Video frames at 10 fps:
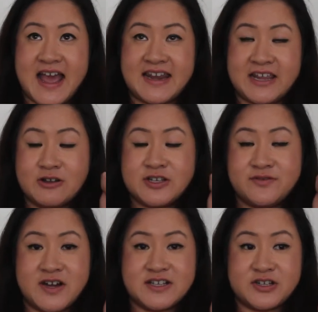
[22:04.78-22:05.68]
and the O2
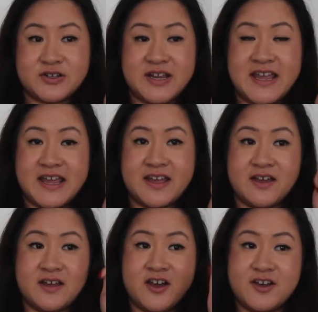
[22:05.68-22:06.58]
advisor could hear
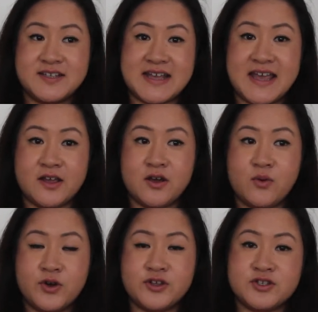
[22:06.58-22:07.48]
her saying,
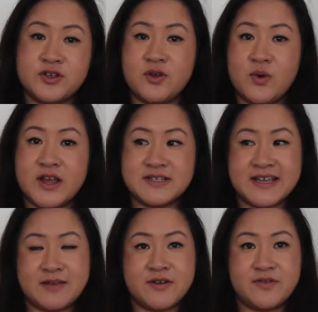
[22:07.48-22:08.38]
what are you doing? Why are you
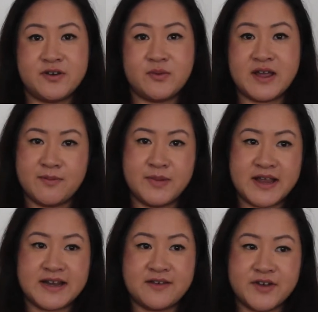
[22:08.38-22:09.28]
taking my phone away? I'm
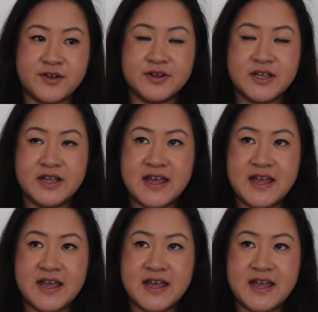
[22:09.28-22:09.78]
buying that phone.